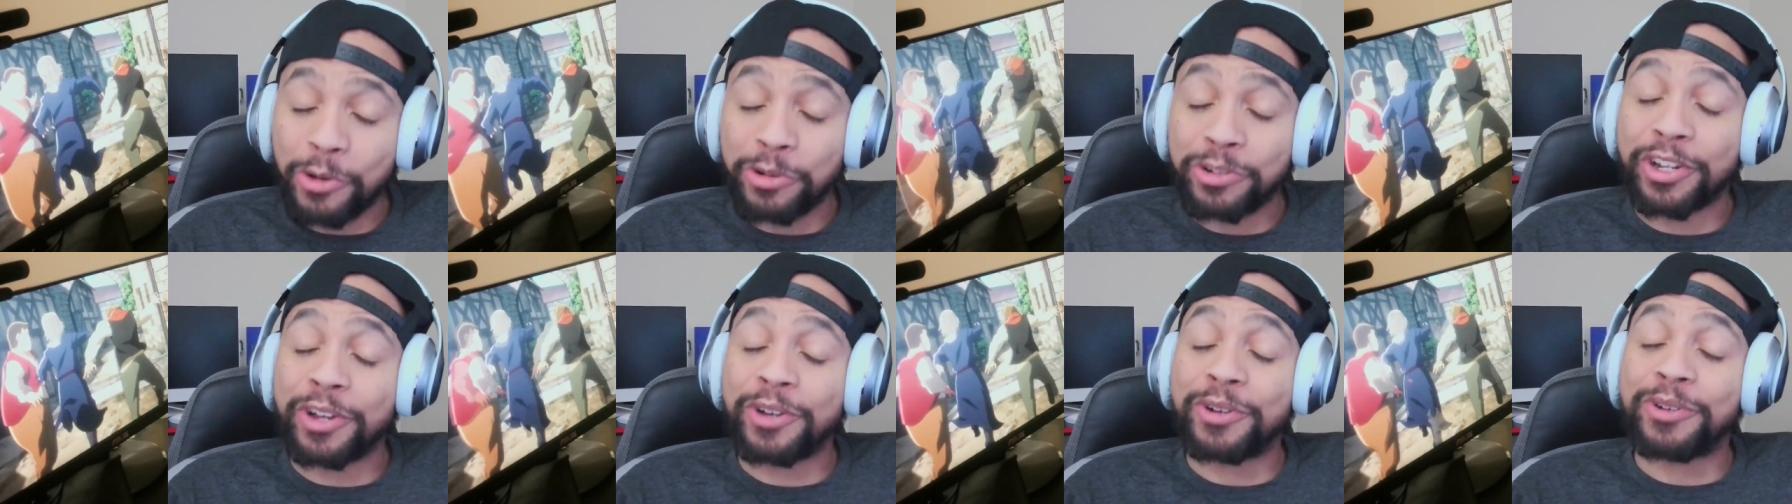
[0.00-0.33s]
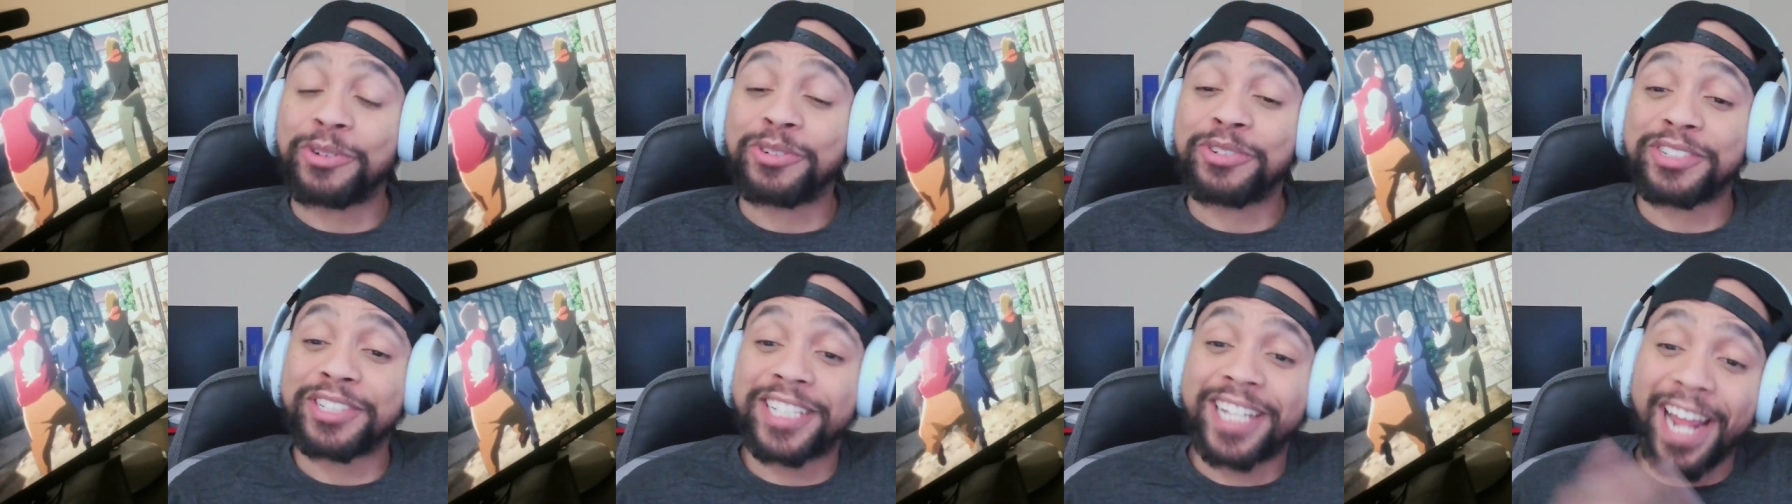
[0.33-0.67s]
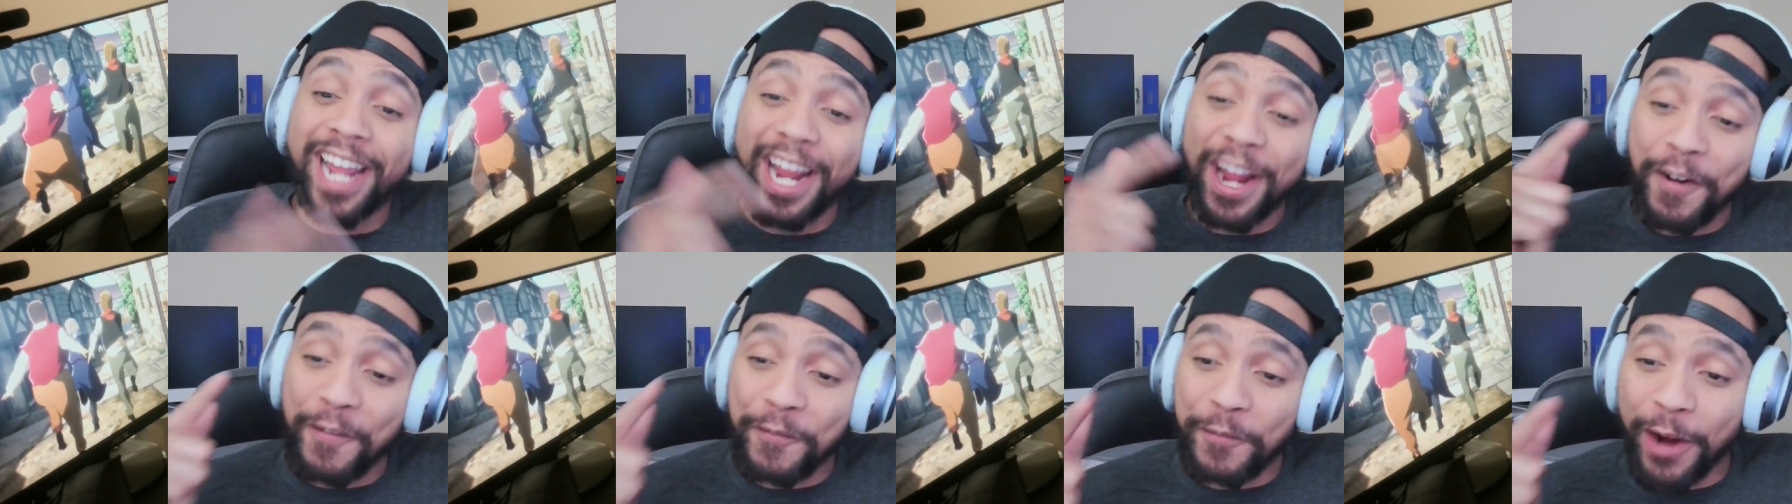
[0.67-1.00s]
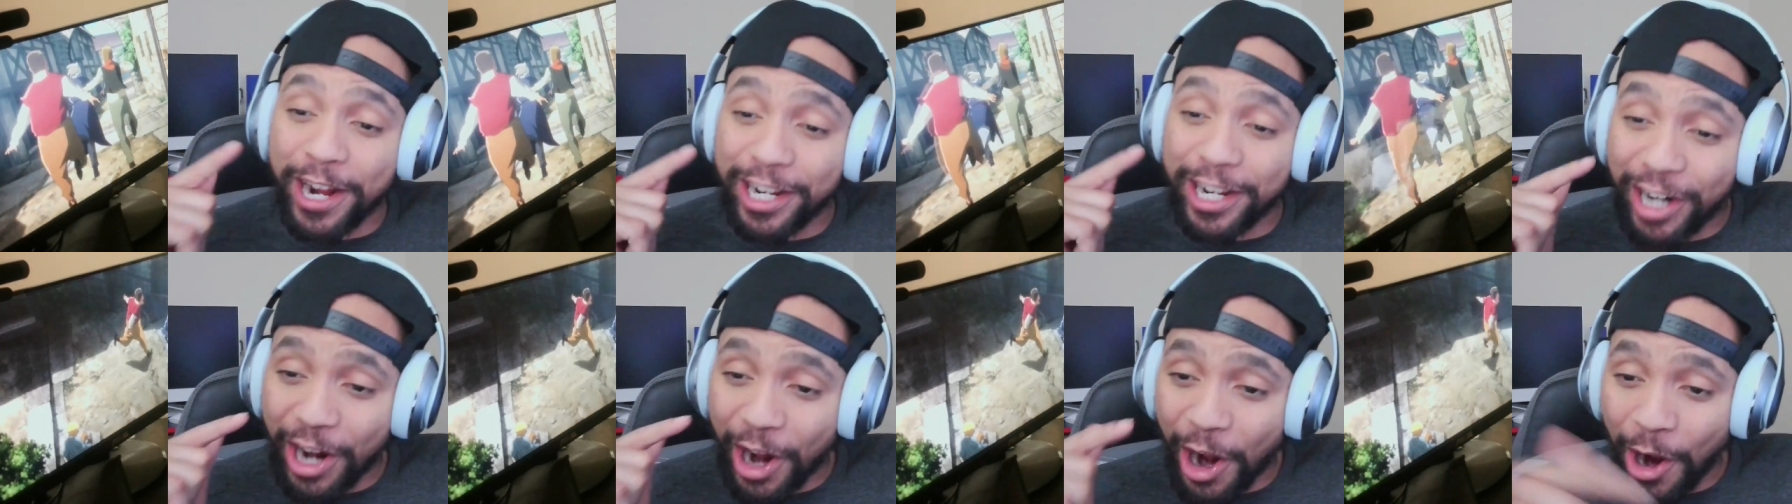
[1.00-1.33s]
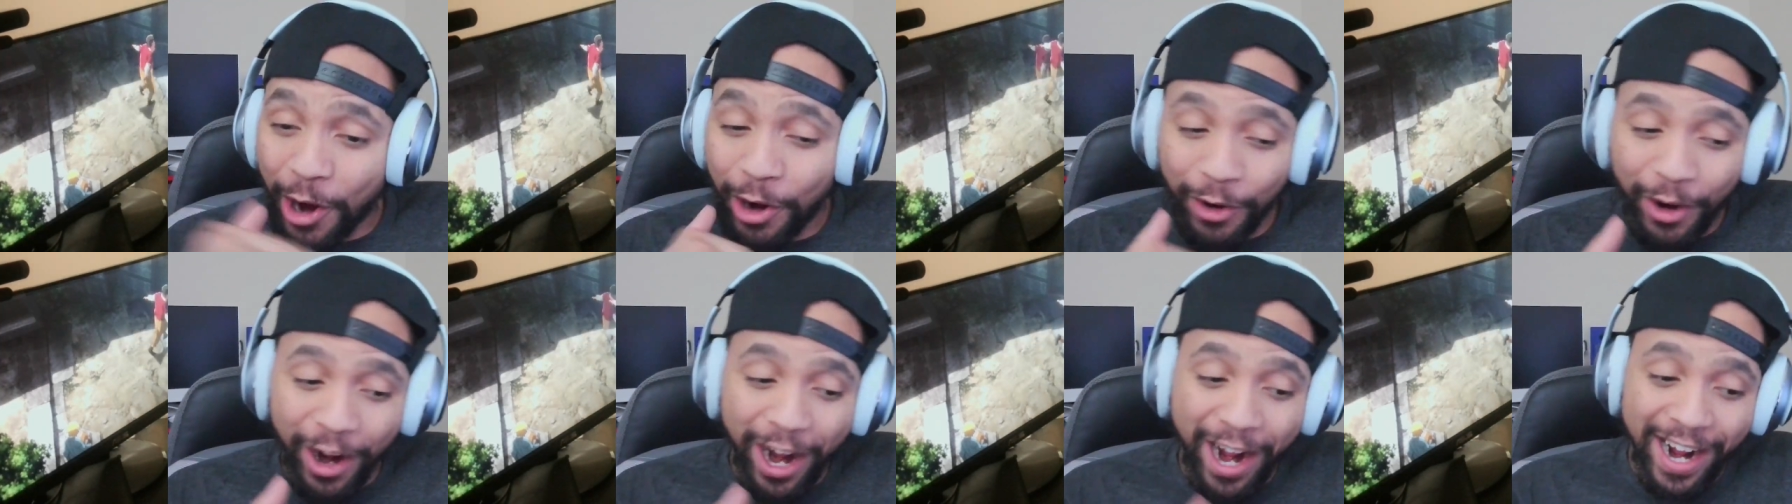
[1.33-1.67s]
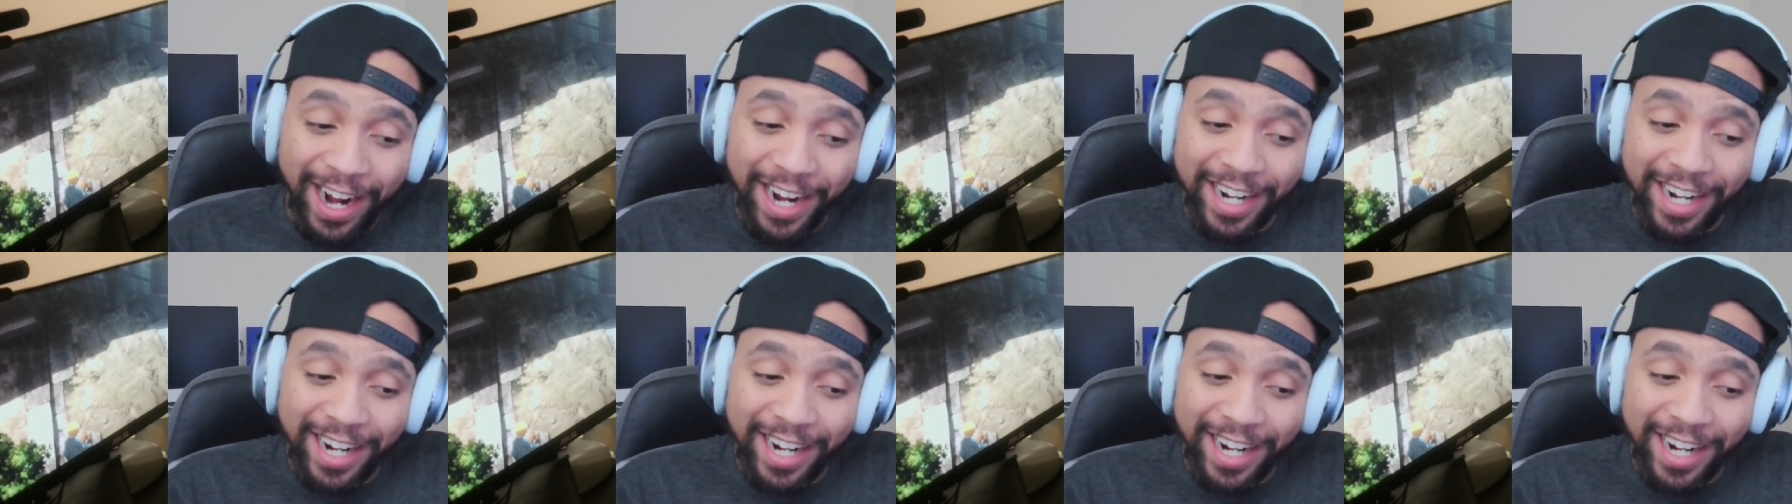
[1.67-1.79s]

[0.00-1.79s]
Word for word: so they afraid of her